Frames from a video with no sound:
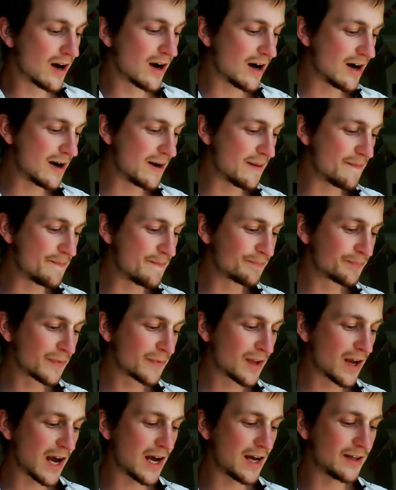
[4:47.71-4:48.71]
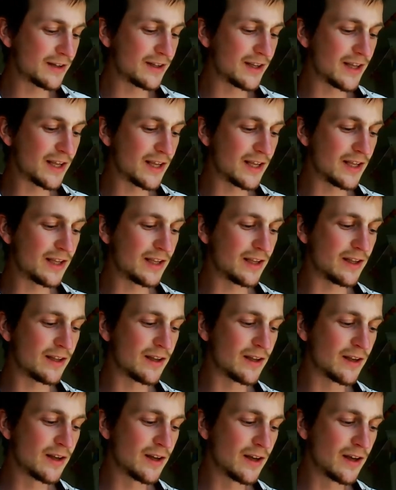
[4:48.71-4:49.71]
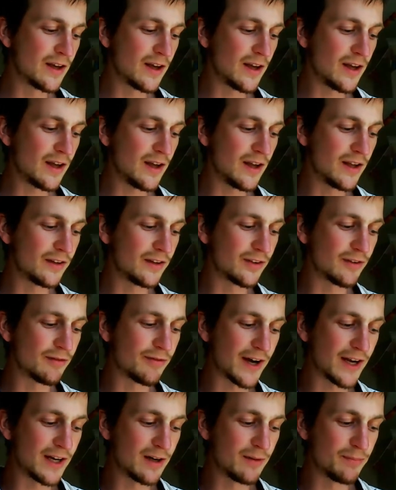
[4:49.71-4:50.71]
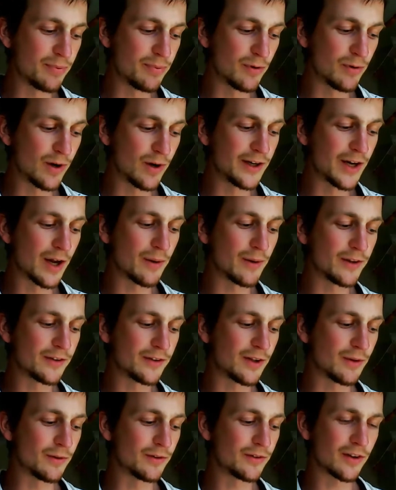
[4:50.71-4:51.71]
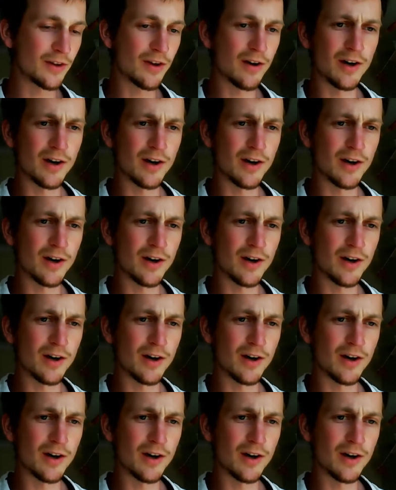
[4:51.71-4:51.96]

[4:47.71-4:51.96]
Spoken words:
And he is available. I noticed it was